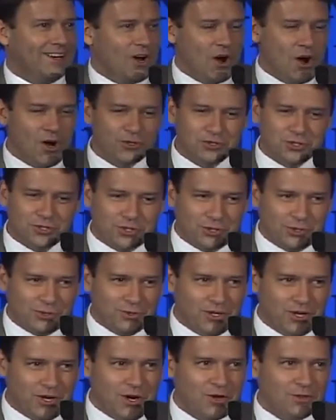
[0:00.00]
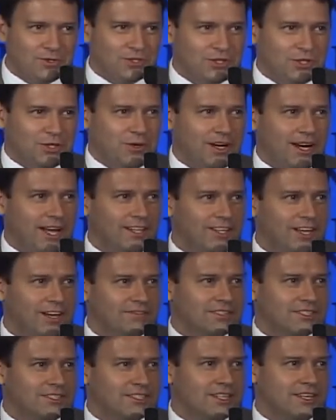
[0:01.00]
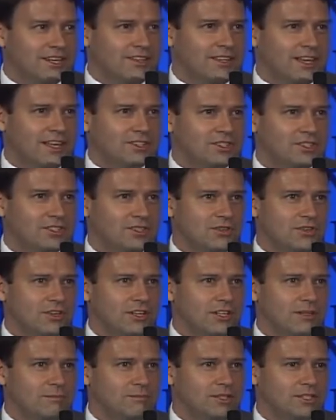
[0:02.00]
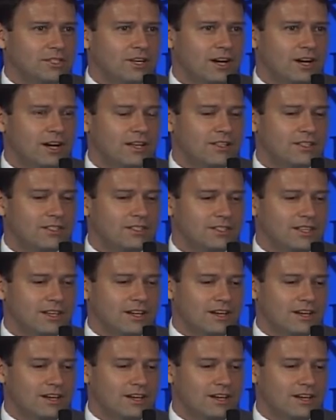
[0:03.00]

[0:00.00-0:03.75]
all true, all true. And I love to tell that story because